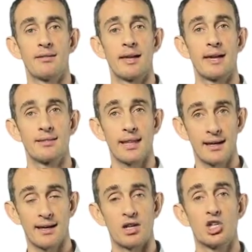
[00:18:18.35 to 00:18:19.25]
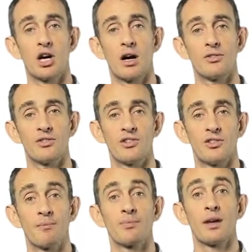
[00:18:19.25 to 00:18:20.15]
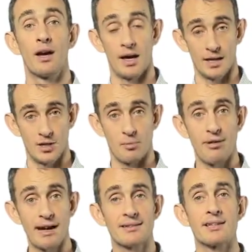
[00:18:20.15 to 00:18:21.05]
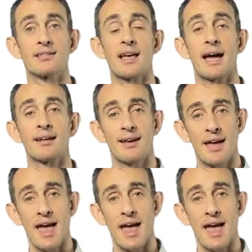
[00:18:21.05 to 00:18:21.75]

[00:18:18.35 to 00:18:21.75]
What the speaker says: They then get a chance to practice that,